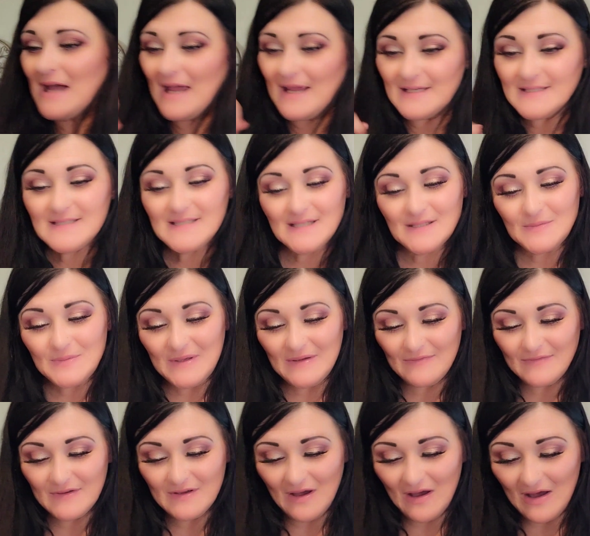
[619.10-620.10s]
right, and
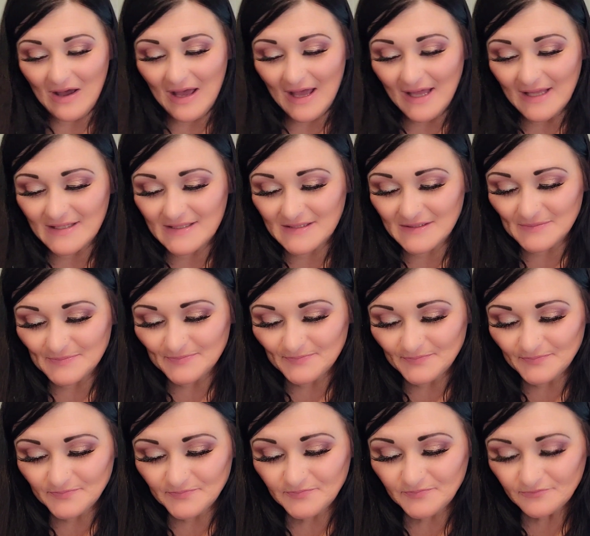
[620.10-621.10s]
we've got,
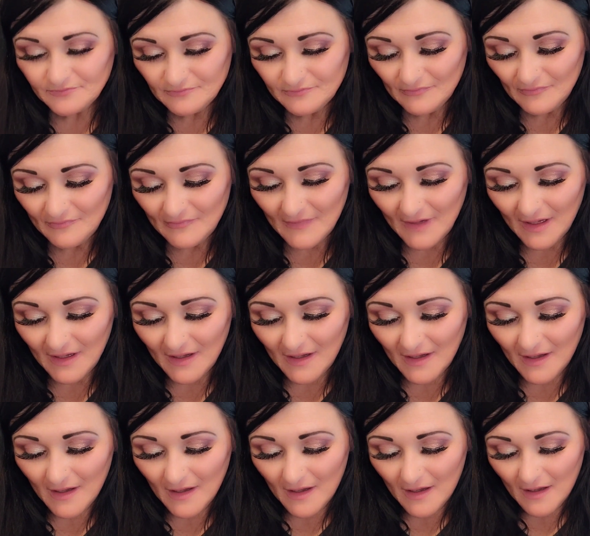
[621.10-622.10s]
oh,
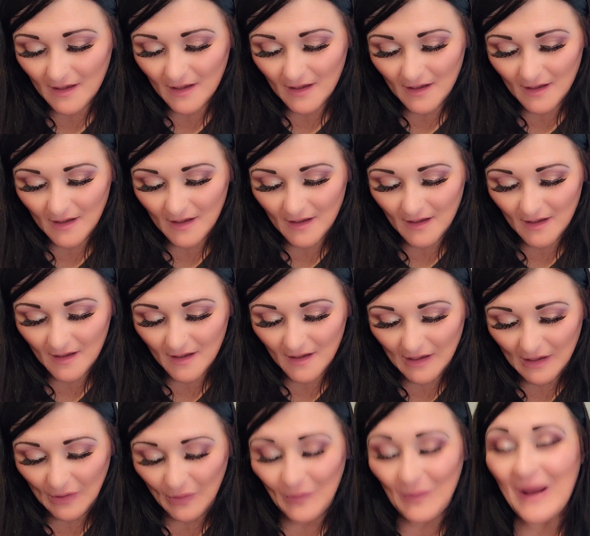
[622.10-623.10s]

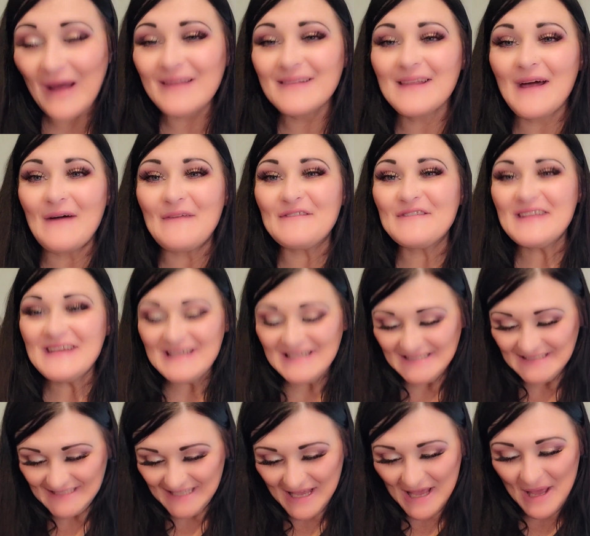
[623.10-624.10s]
I love
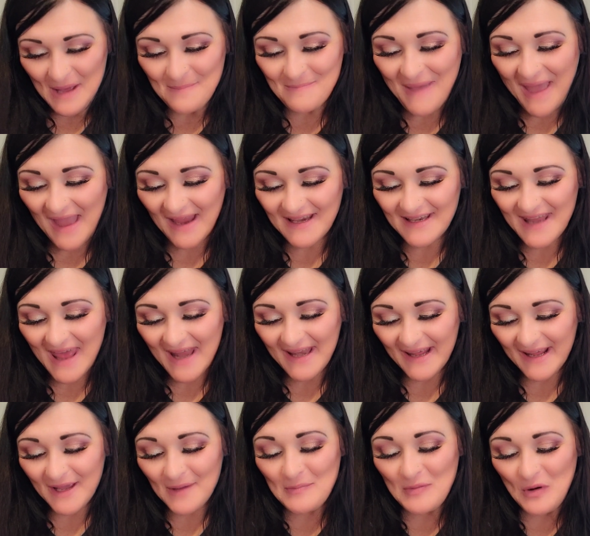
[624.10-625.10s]
these.
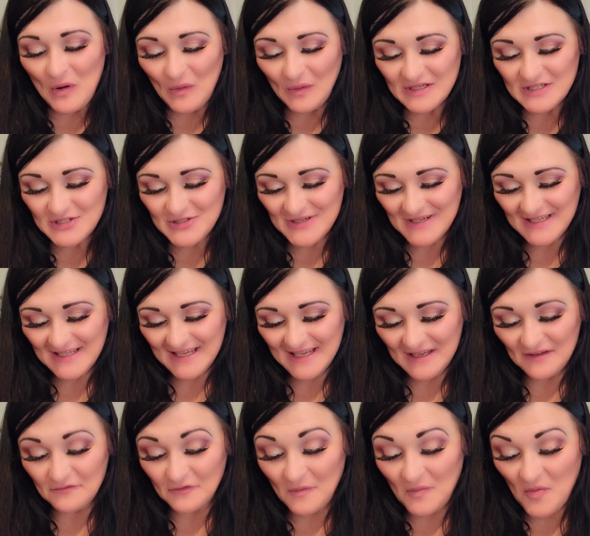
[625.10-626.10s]
Magnetic poetry
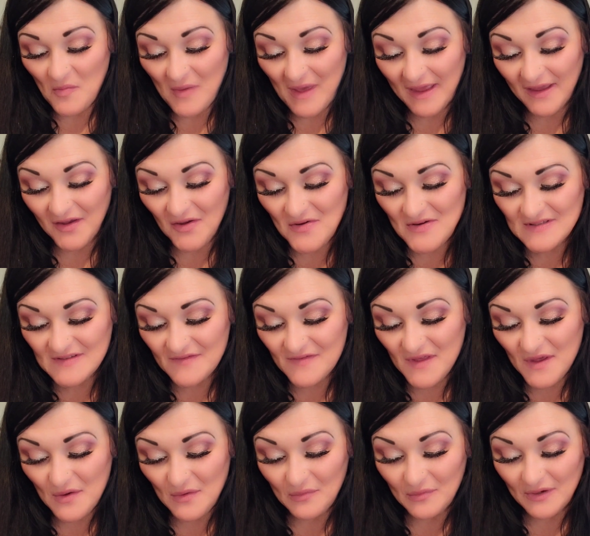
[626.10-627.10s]
kit from the makers of
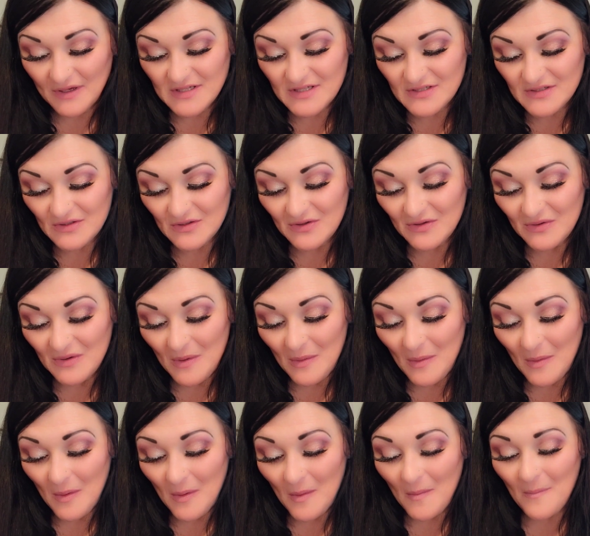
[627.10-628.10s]
the original
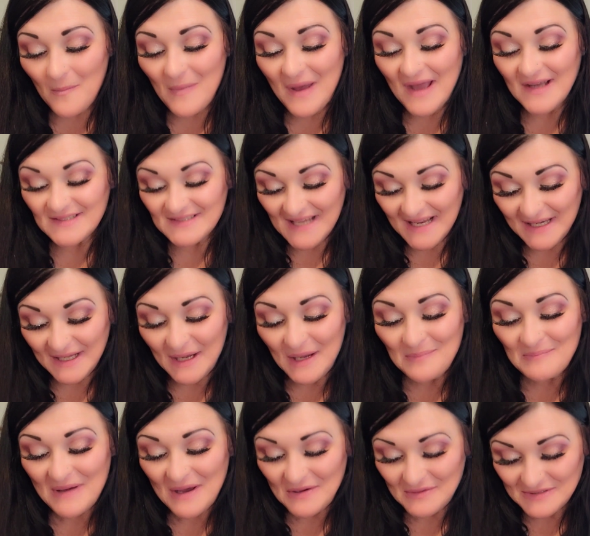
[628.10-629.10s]

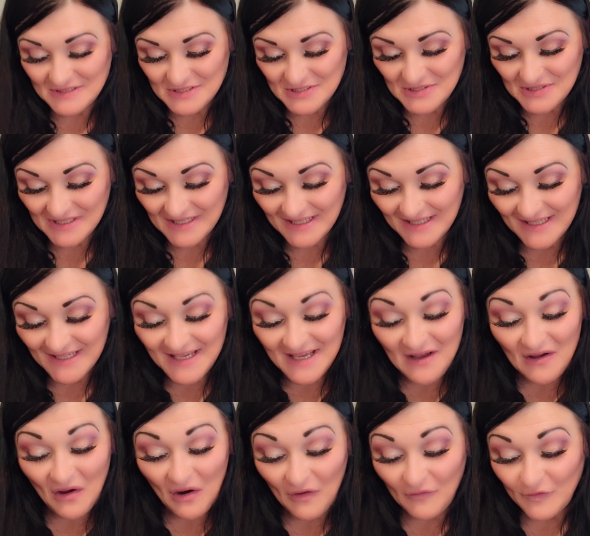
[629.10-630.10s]
magnetic poetry.
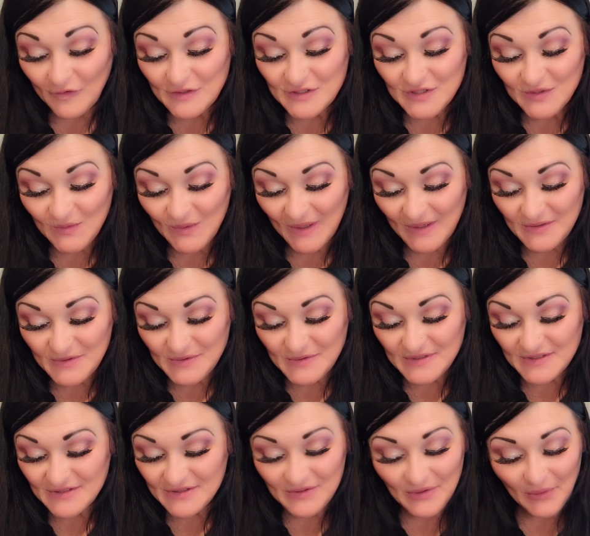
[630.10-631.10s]
Over 200
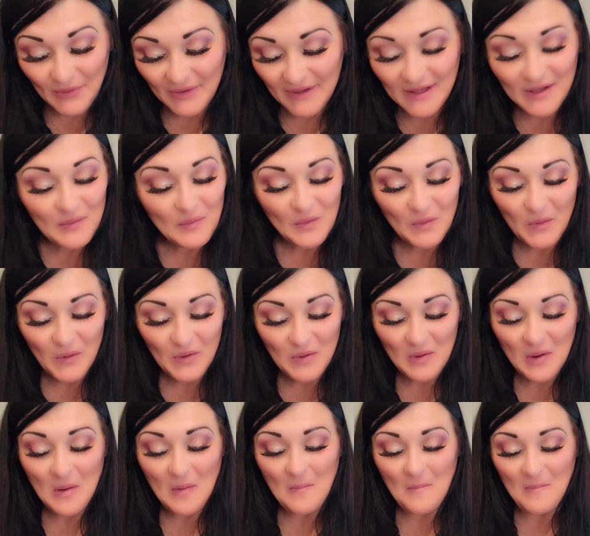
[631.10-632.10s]
snarky word
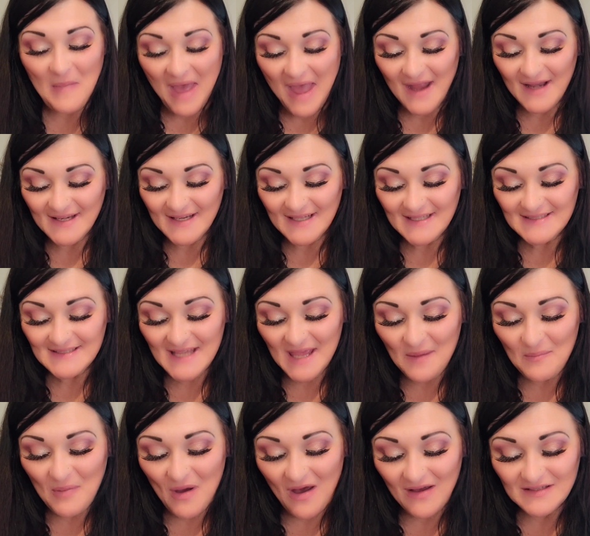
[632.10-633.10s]
magnets.
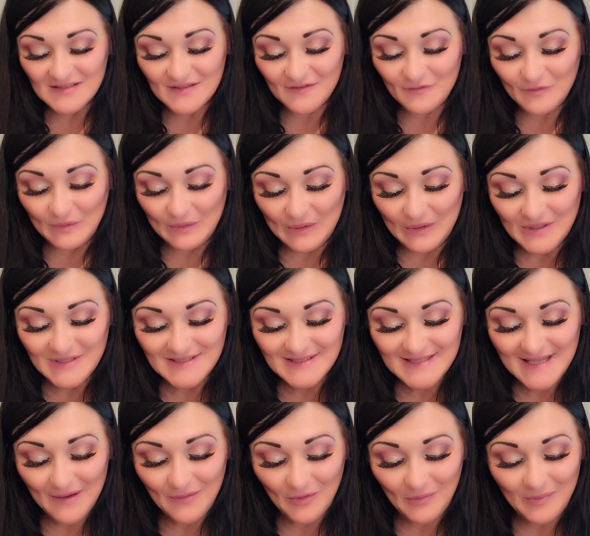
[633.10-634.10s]
A box of words
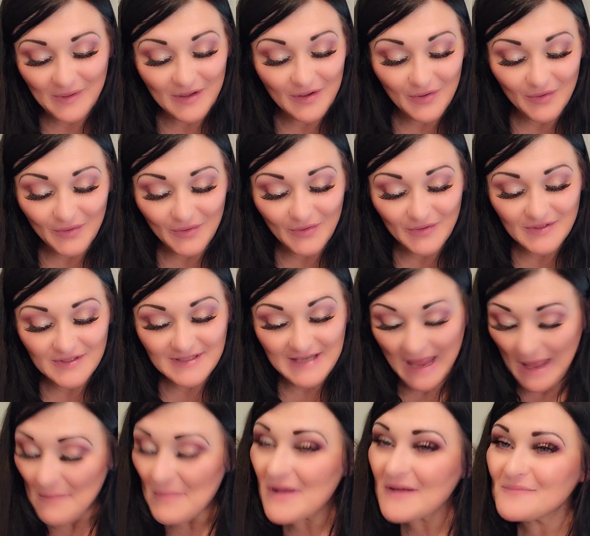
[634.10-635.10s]
that will be heard,
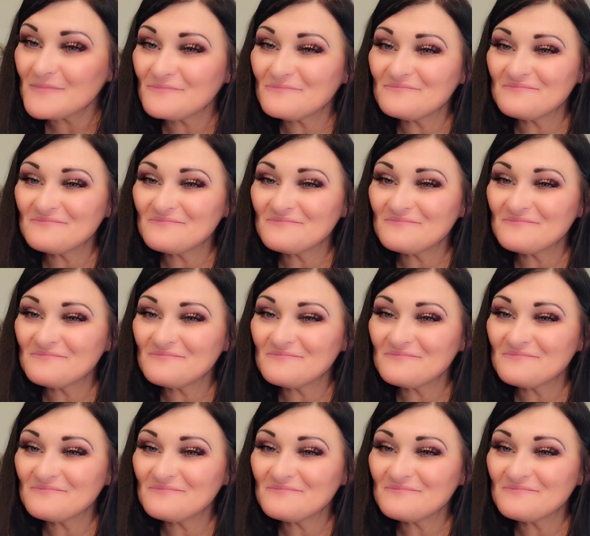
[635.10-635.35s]
damn it.